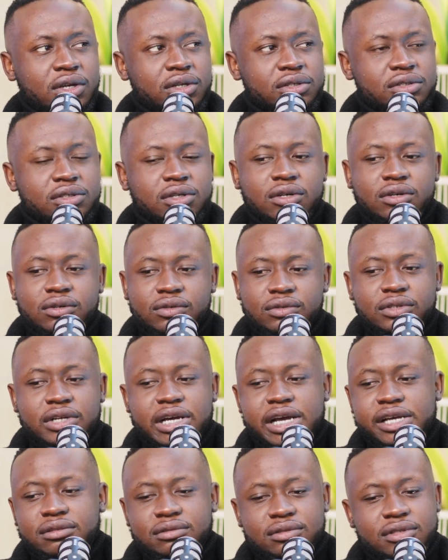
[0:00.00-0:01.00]
So
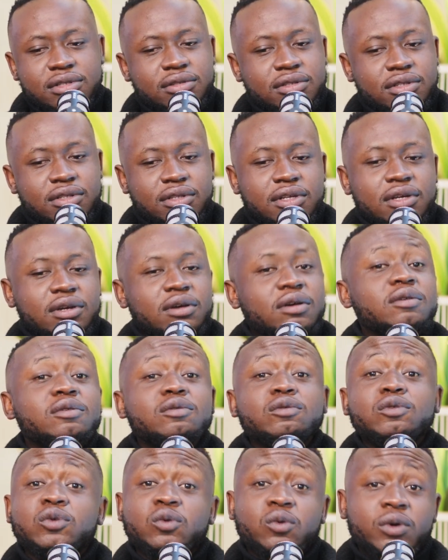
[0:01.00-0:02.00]
I
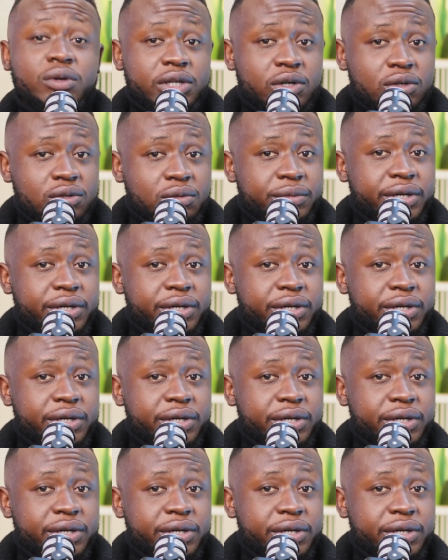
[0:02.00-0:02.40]
do what Dr.